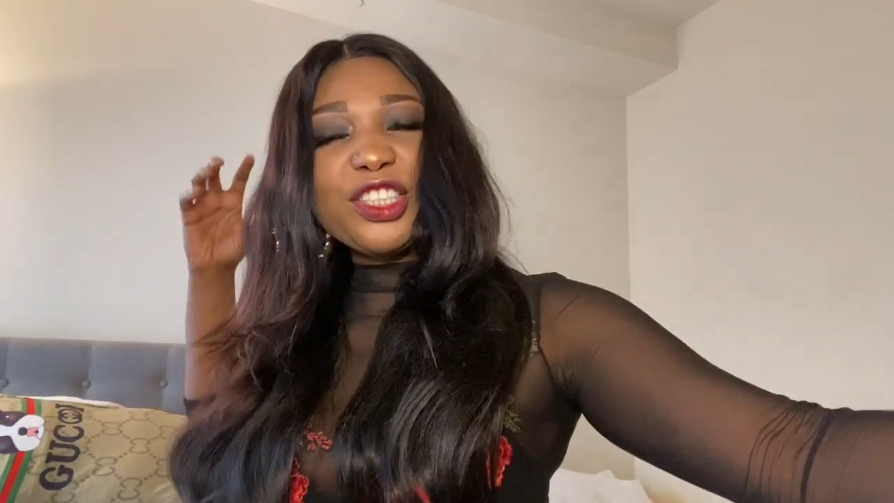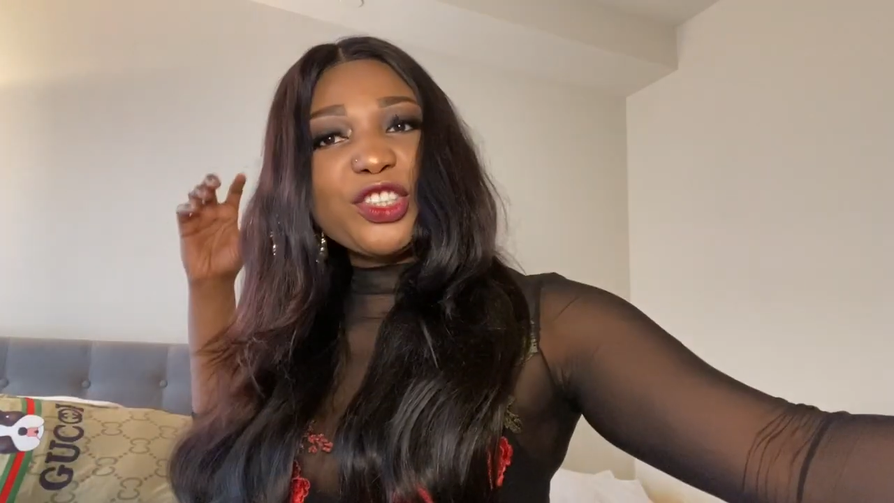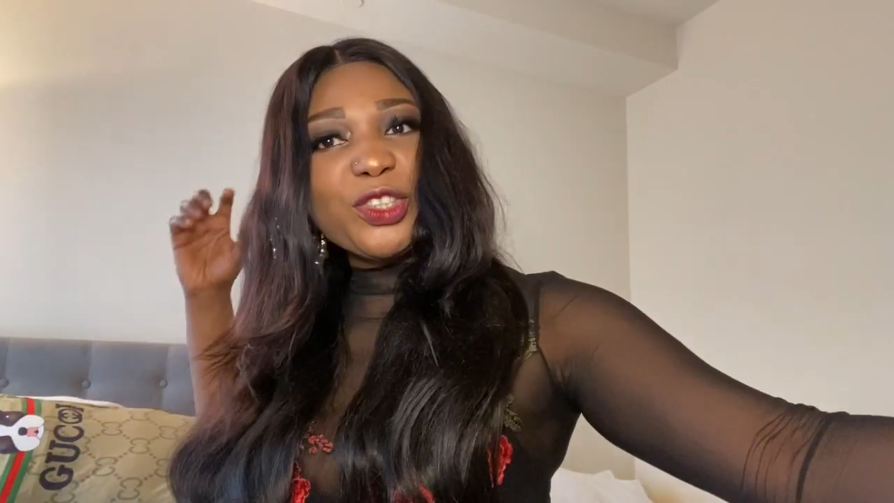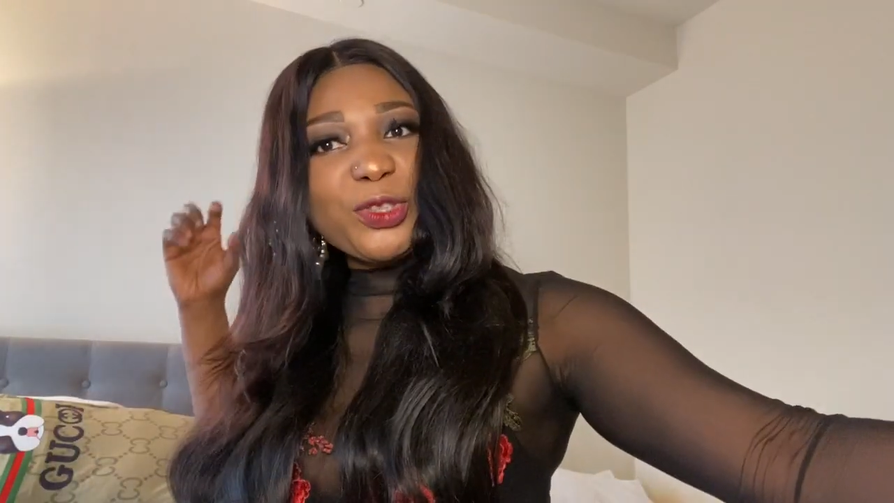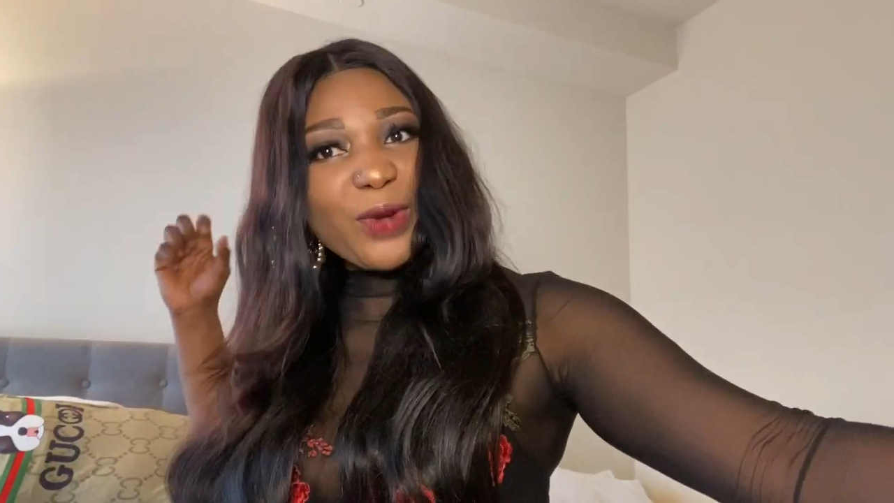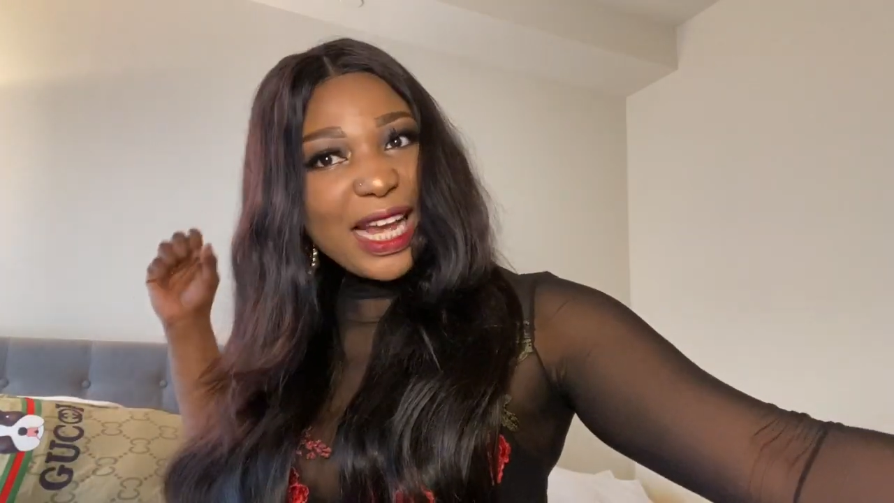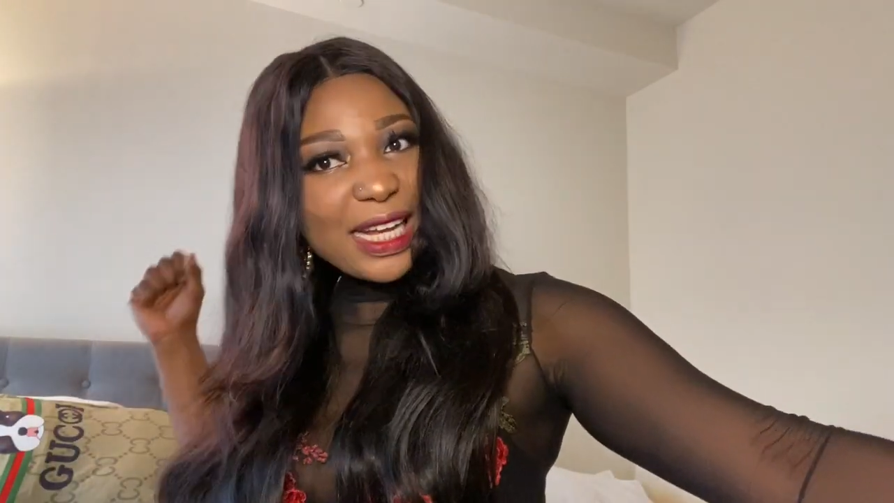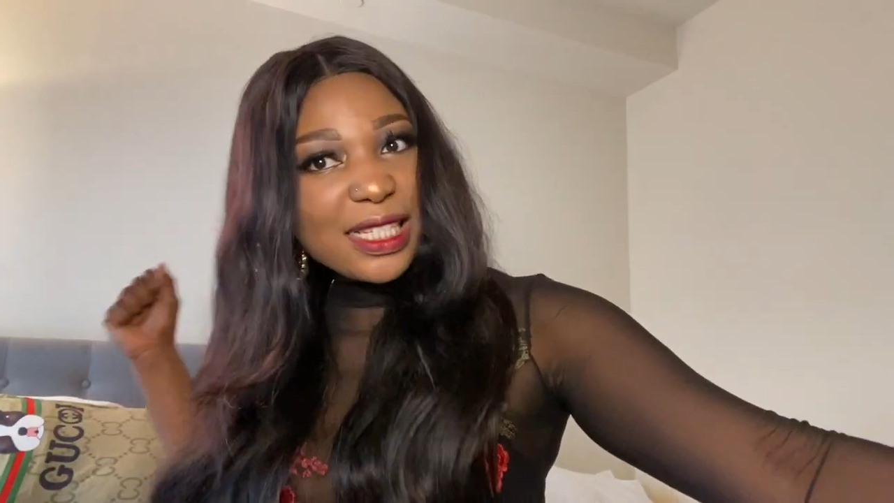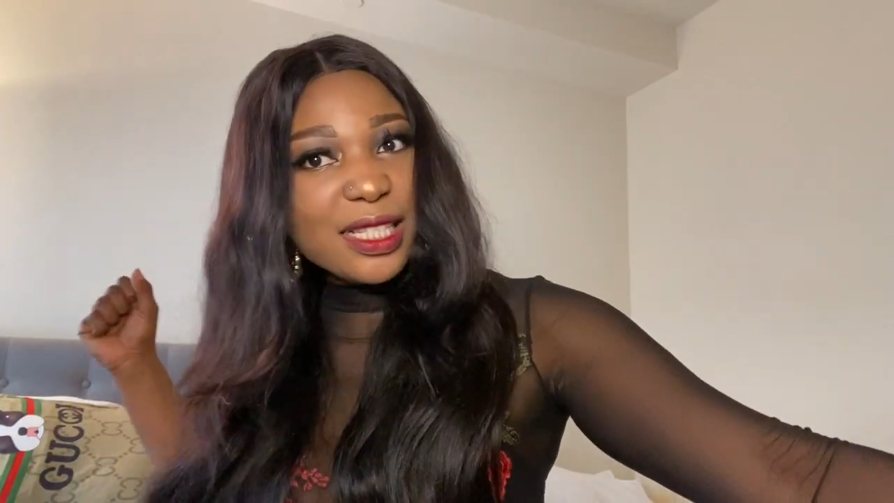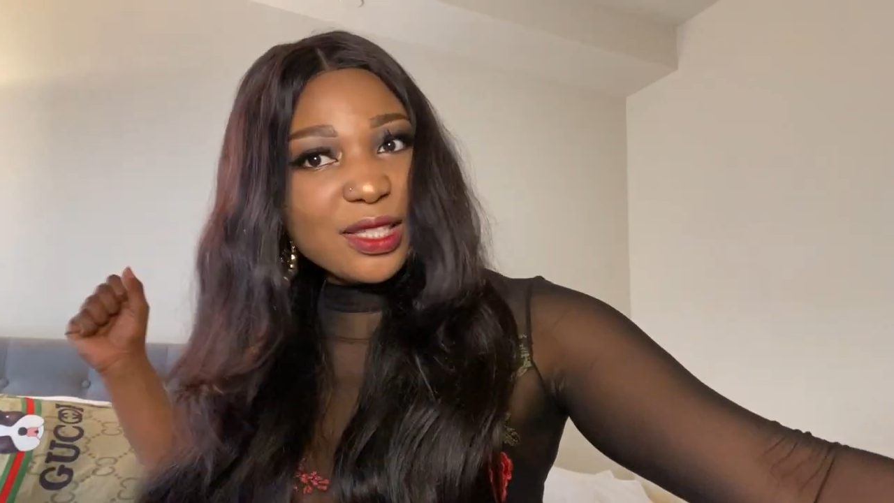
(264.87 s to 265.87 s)

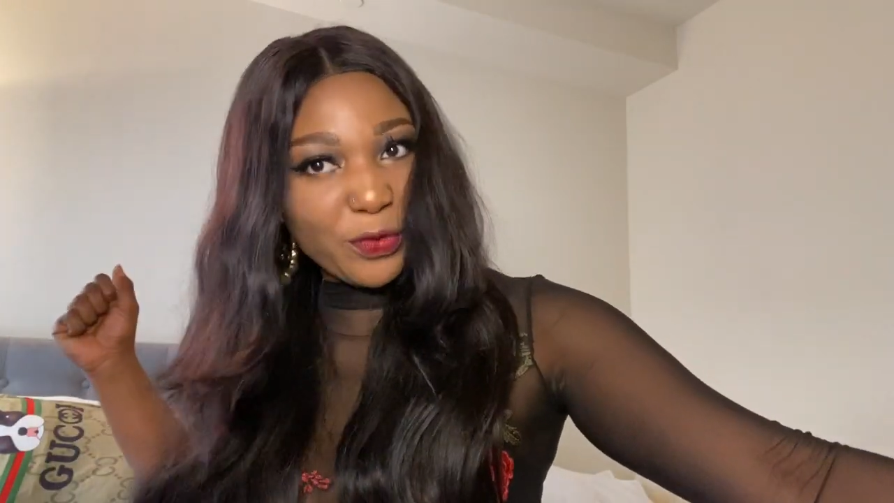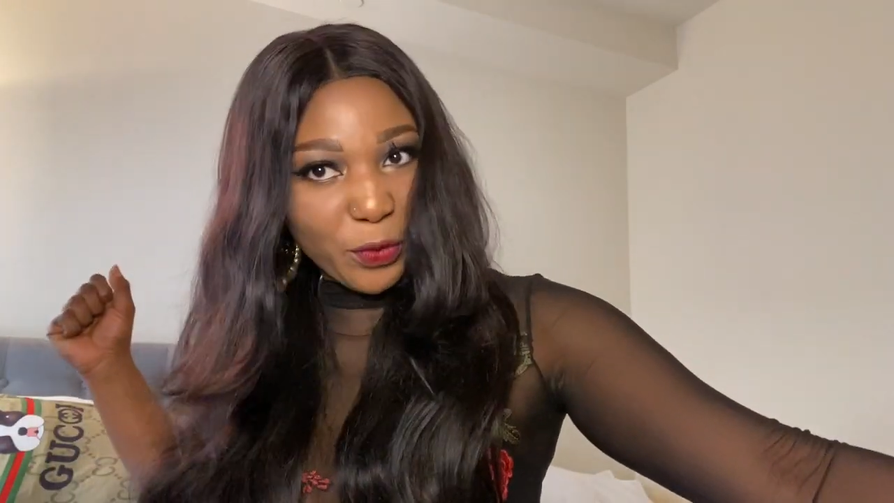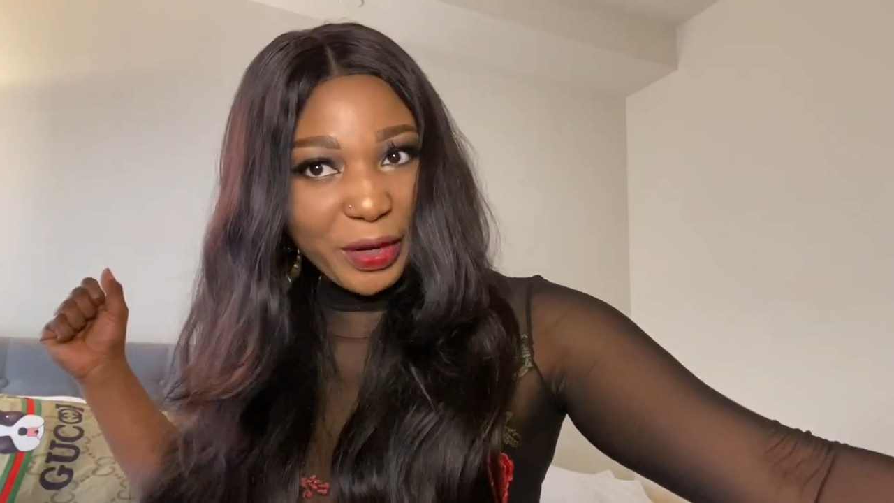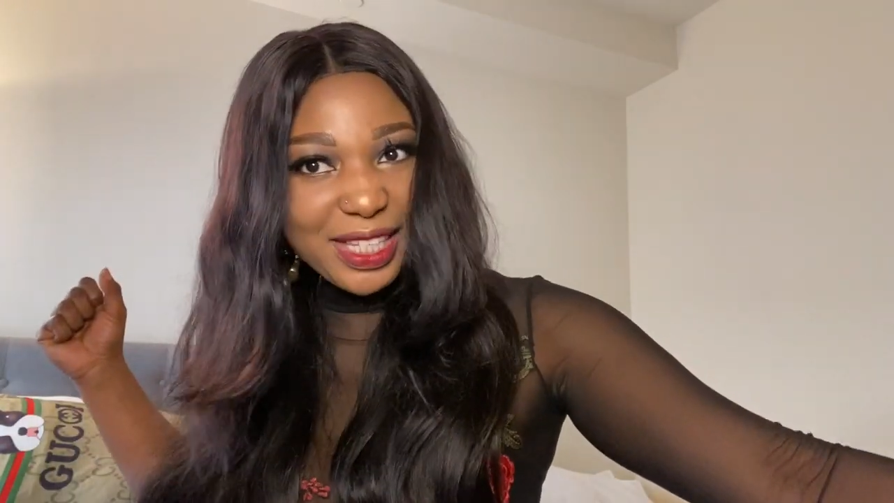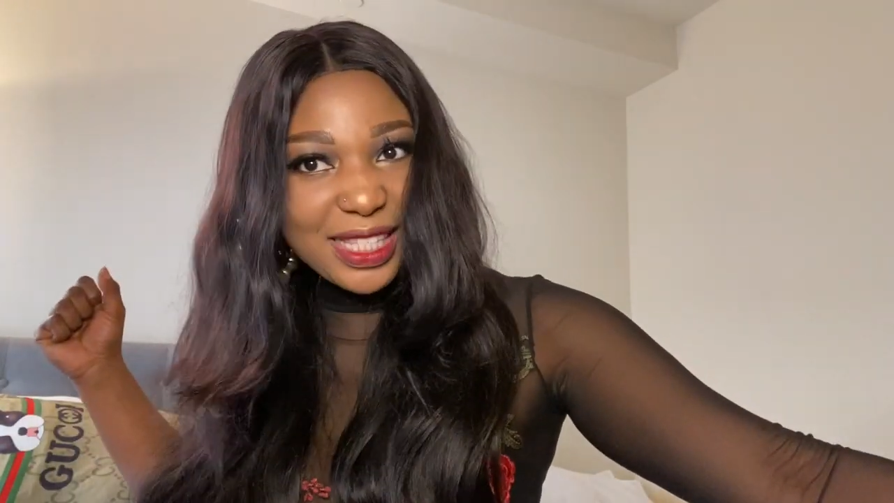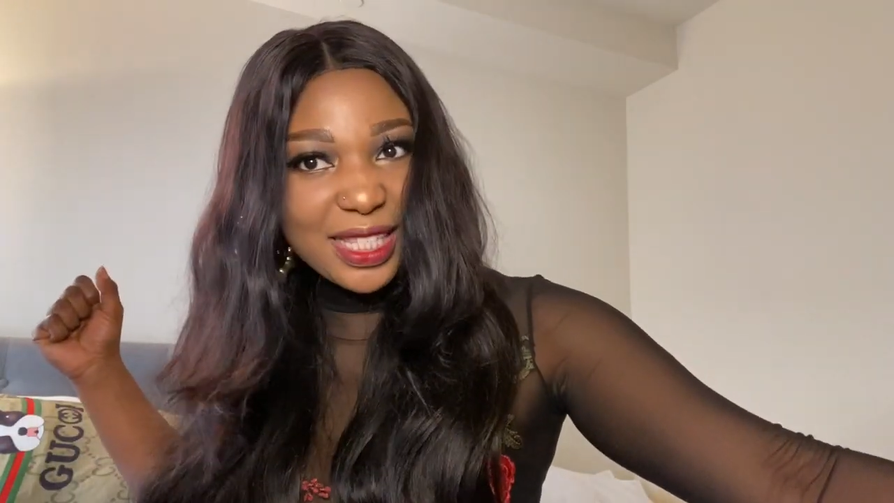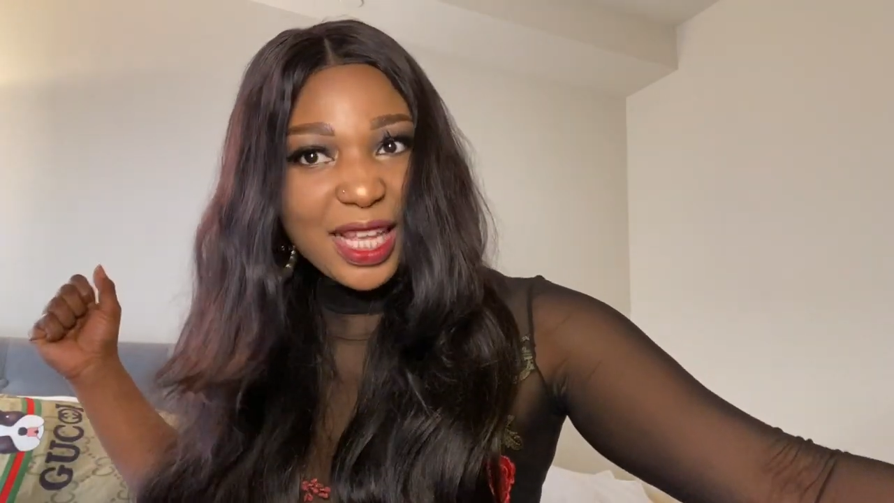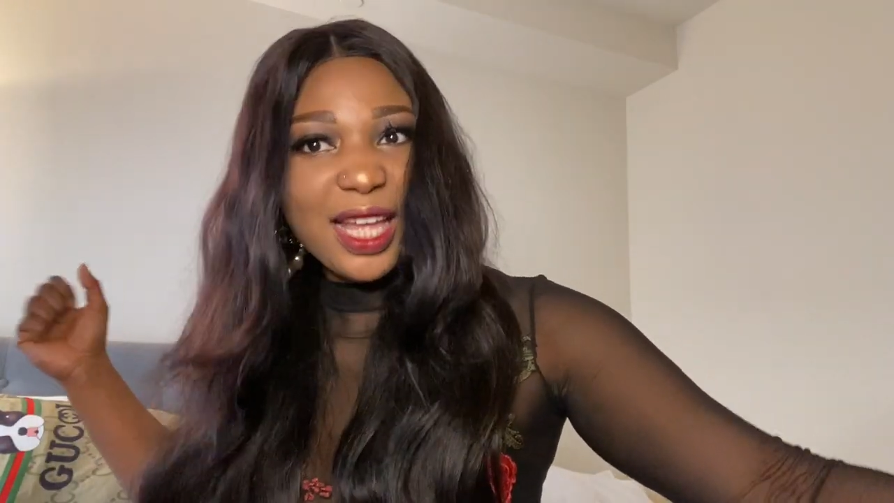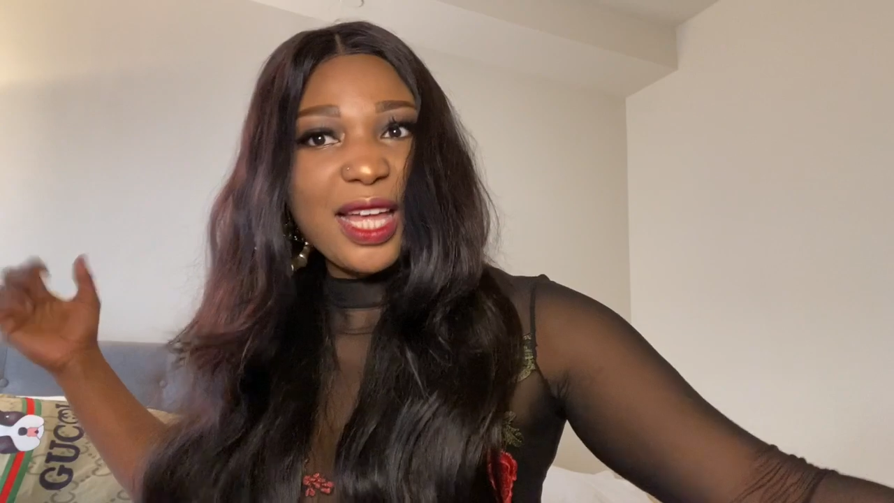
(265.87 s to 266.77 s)
stretched it first